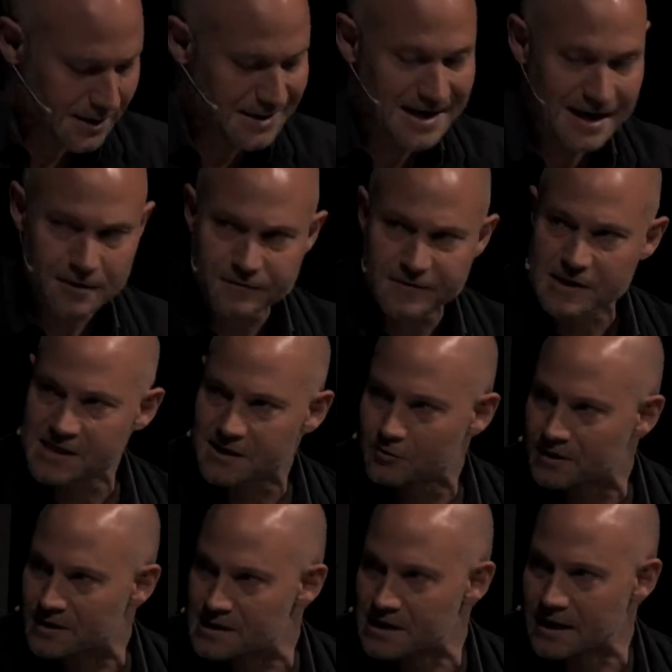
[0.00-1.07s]
None of the
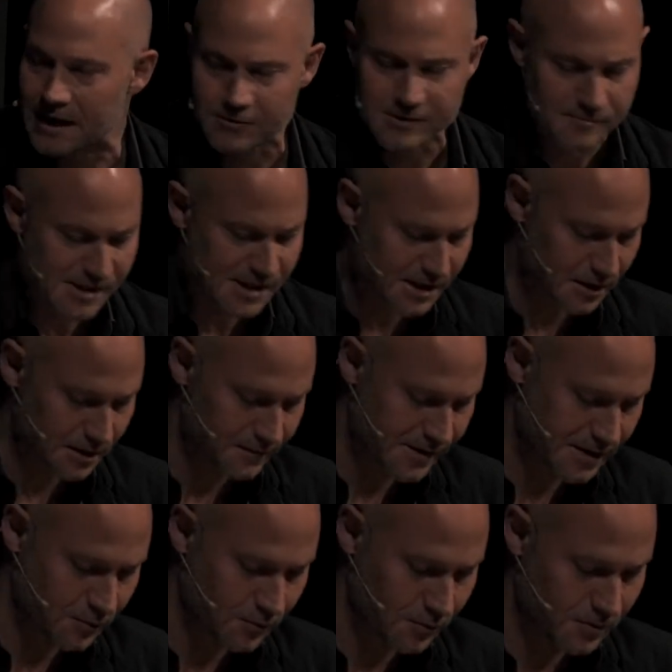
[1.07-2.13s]
students allowed
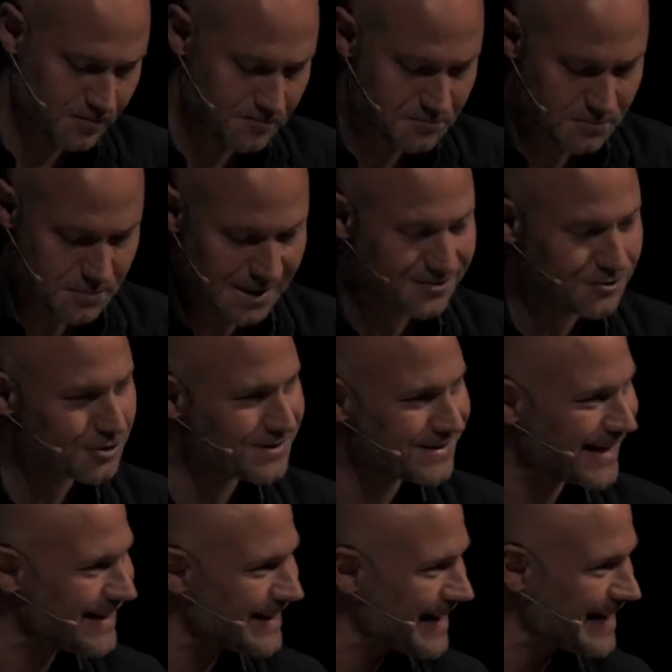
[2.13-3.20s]
themselves to
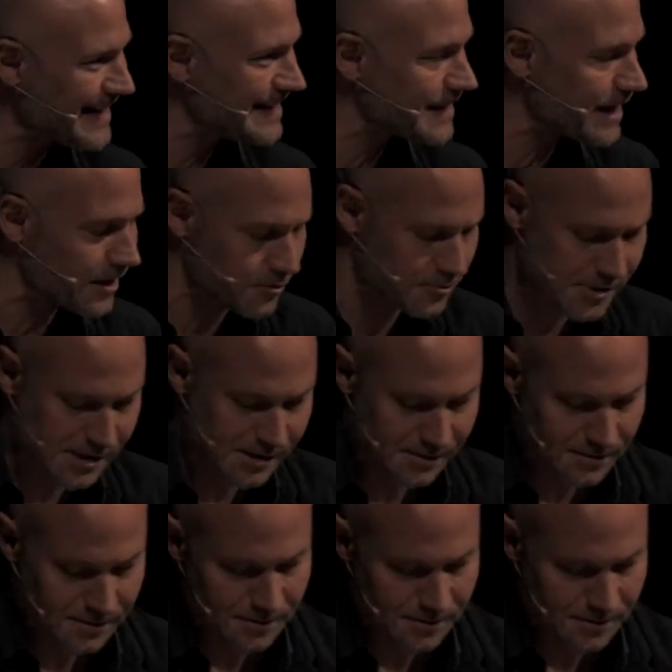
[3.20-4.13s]
entertain any doubts